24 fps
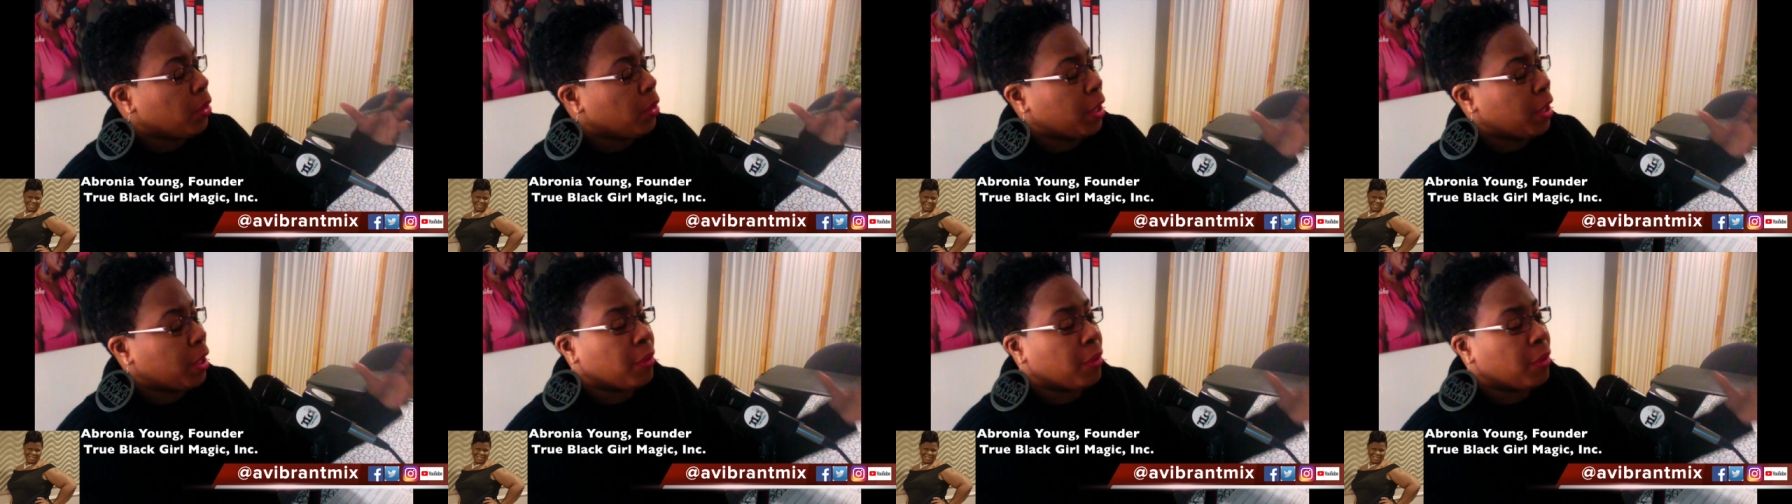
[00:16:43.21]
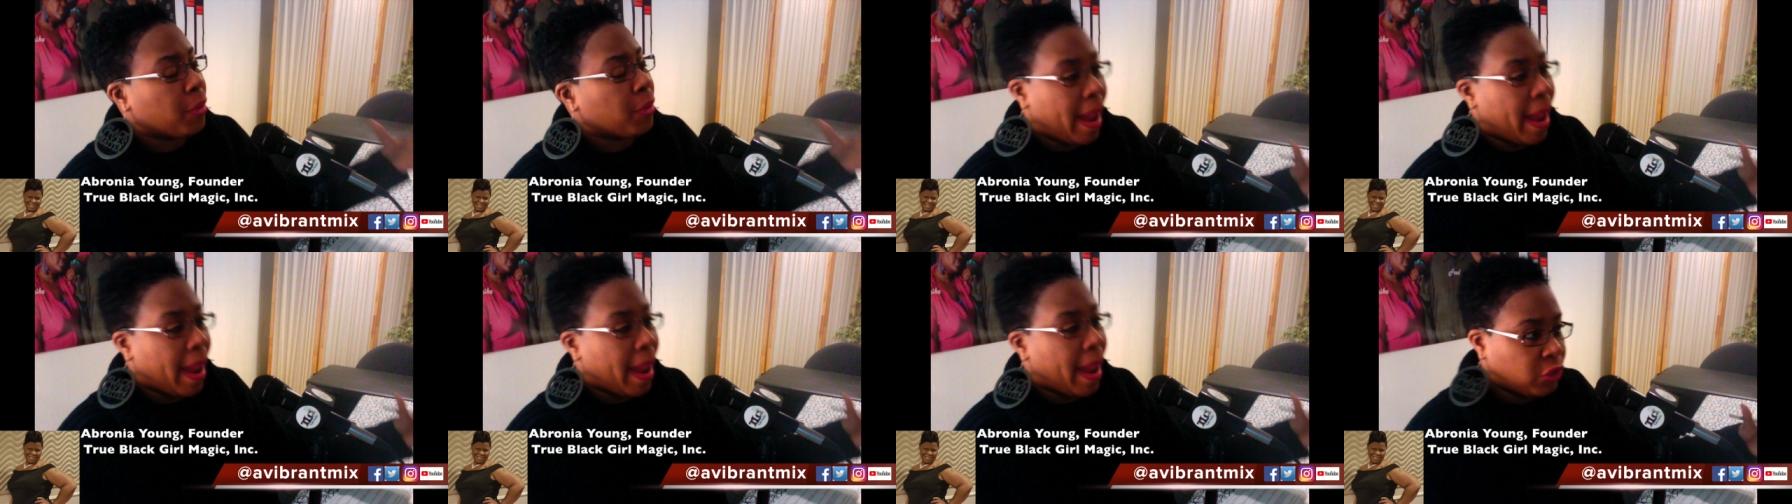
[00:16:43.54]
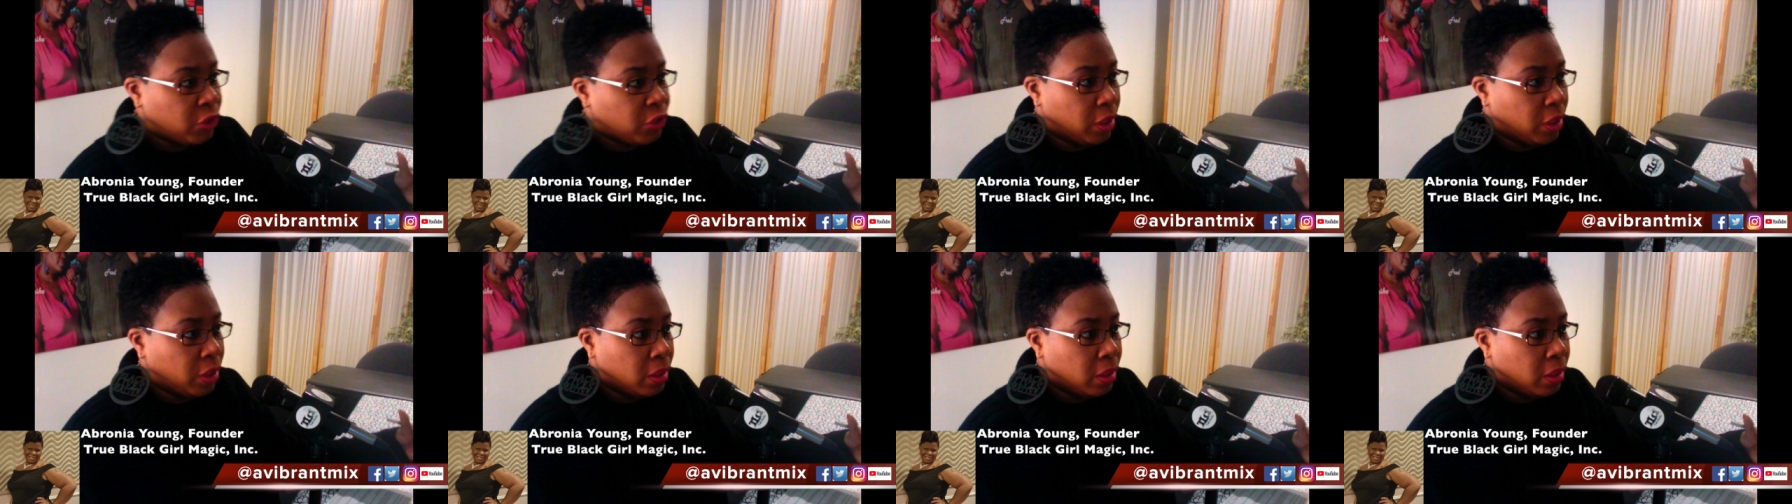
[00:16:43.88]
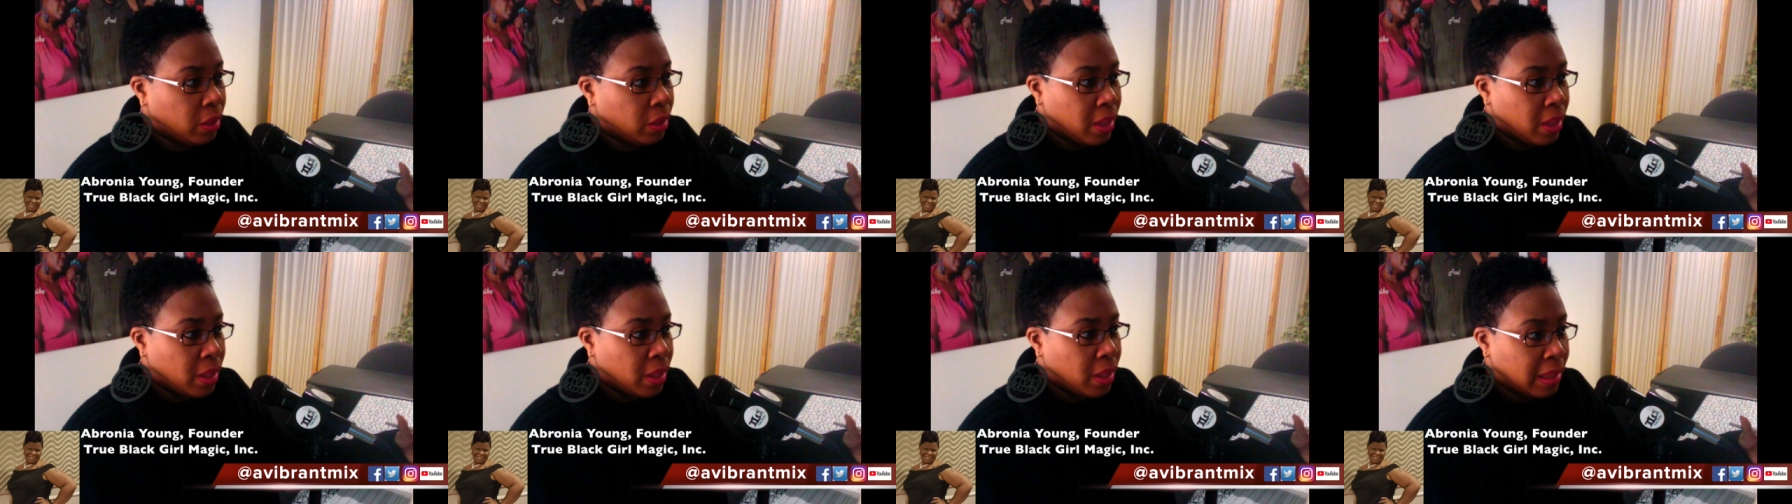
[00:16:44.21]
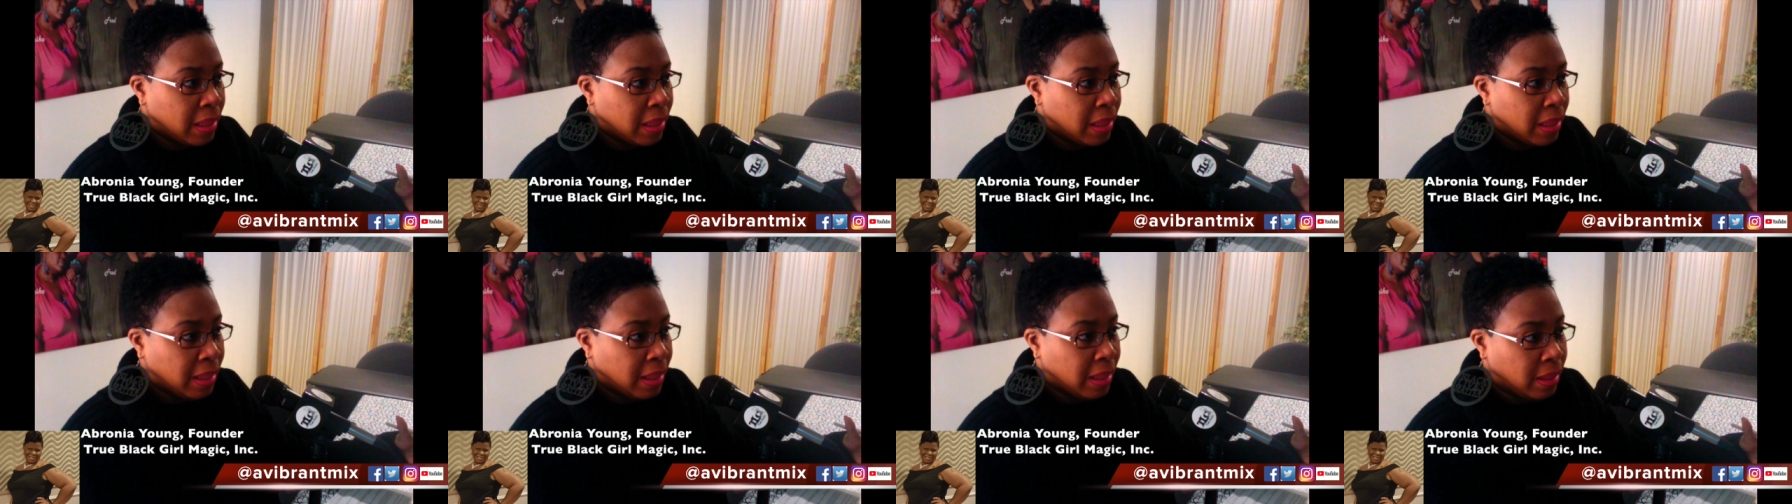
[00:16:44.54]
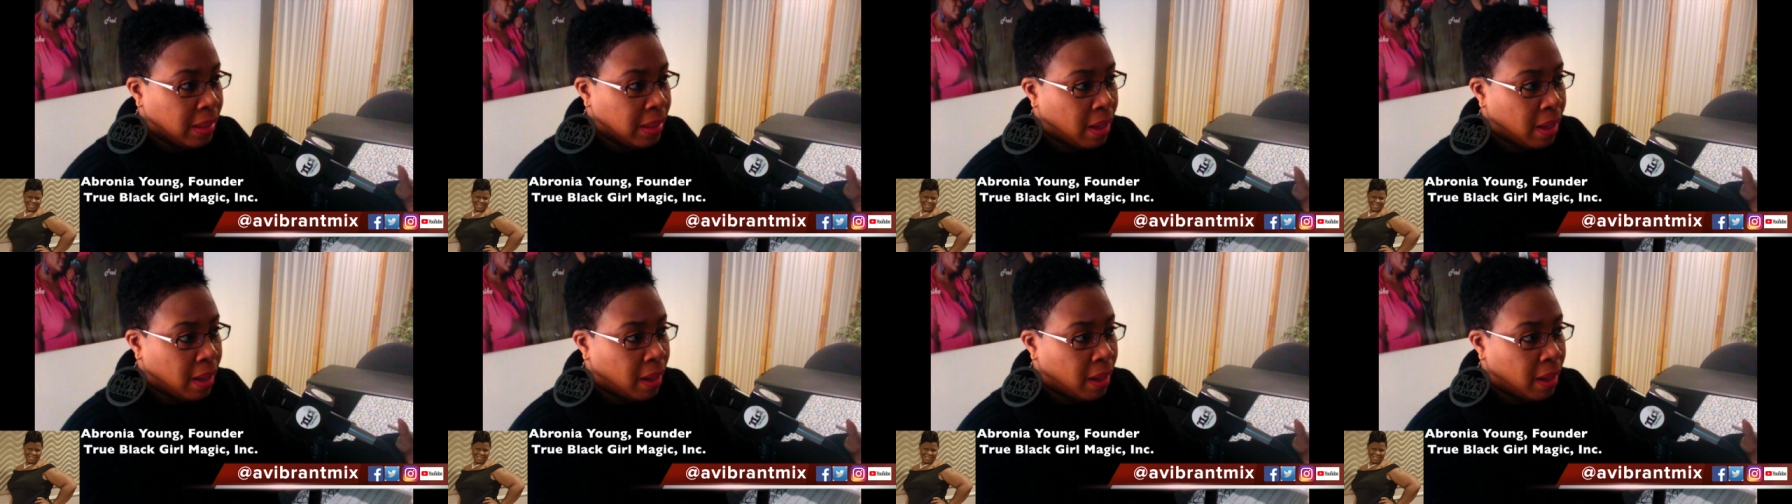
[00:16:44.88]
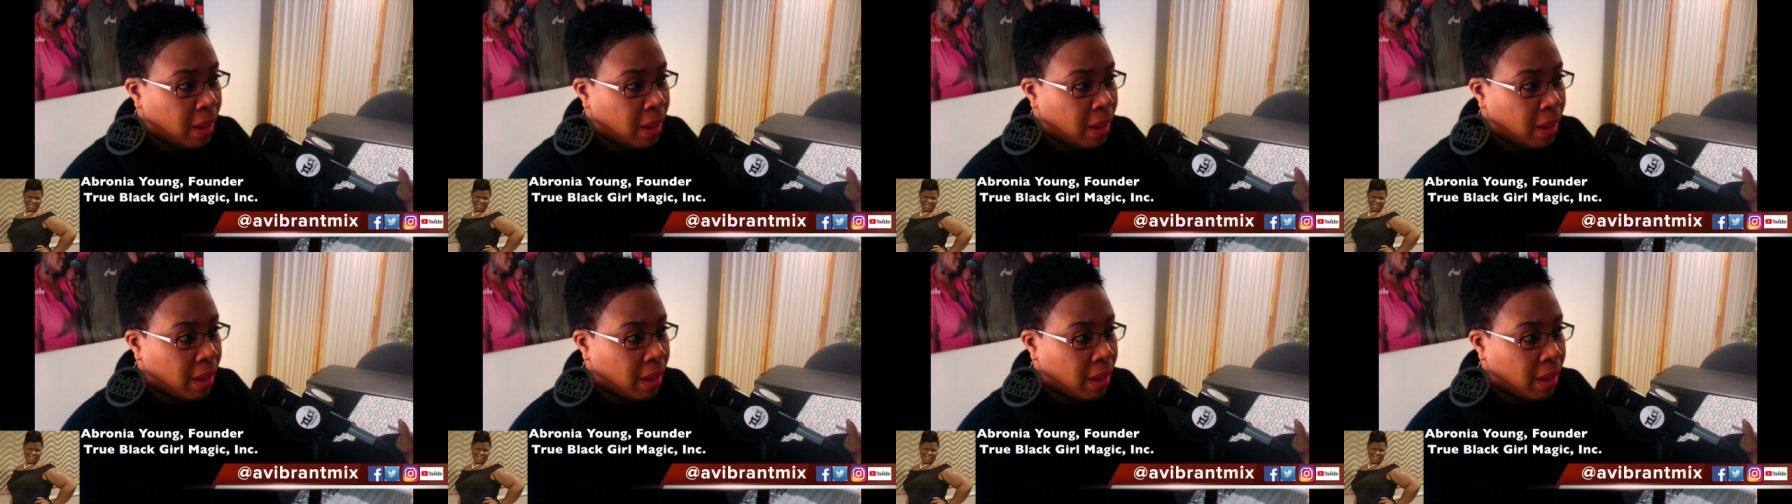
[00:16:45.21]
interaction in the